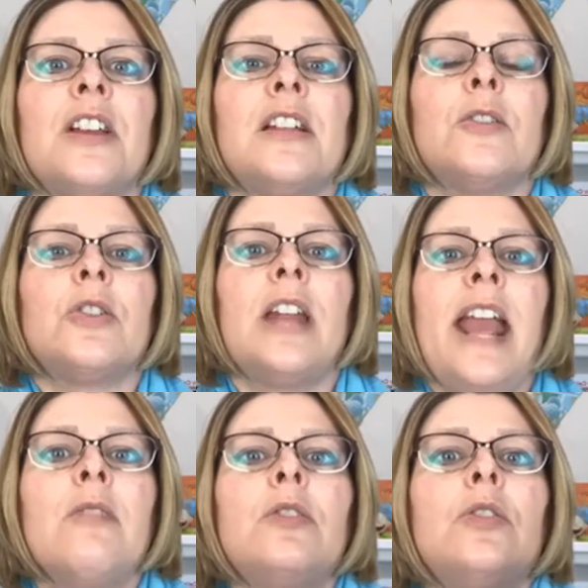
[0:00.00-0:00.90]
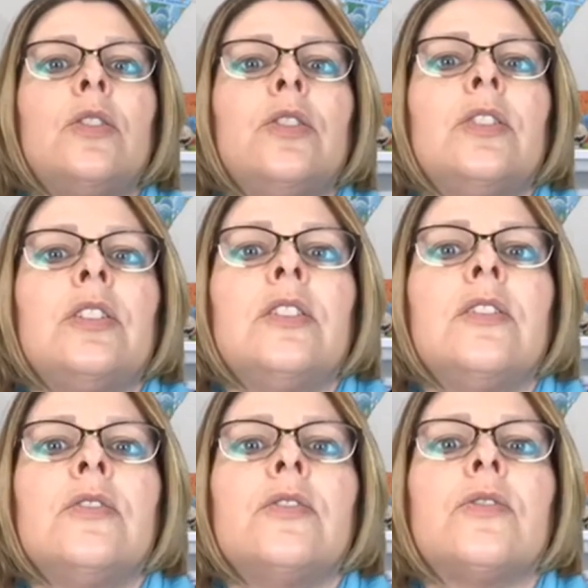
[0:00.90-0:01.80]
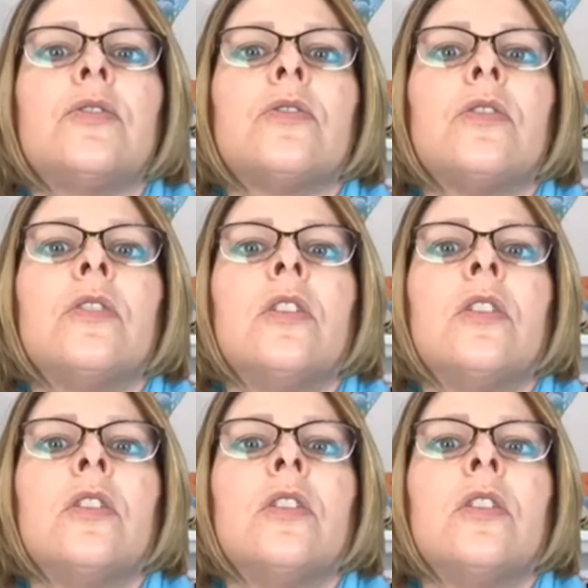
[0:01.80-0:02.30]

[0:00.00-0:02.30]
English language learners.